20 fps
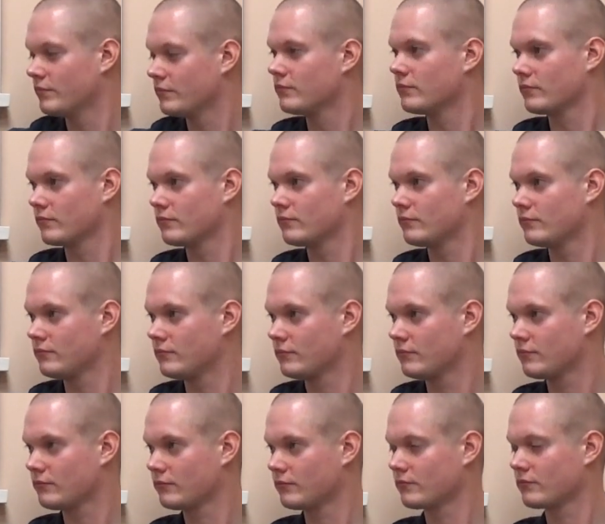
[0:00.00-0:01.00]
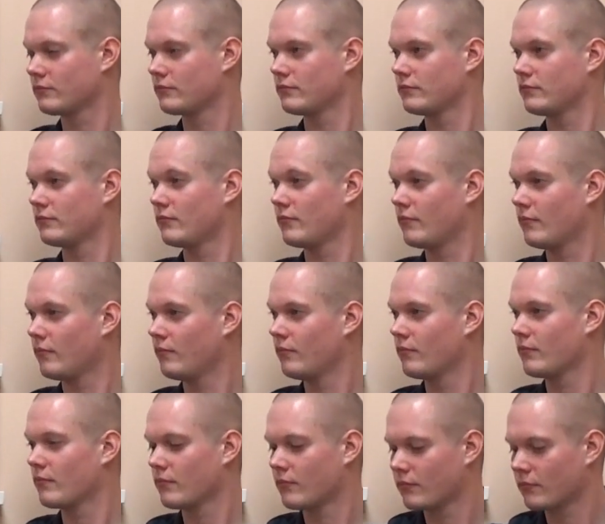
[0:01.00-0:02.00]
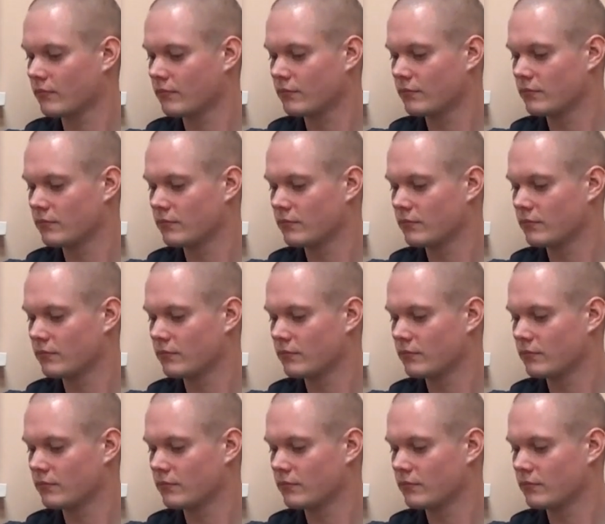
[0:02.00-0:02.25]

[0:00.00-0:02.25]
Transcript: The person shown says nothing.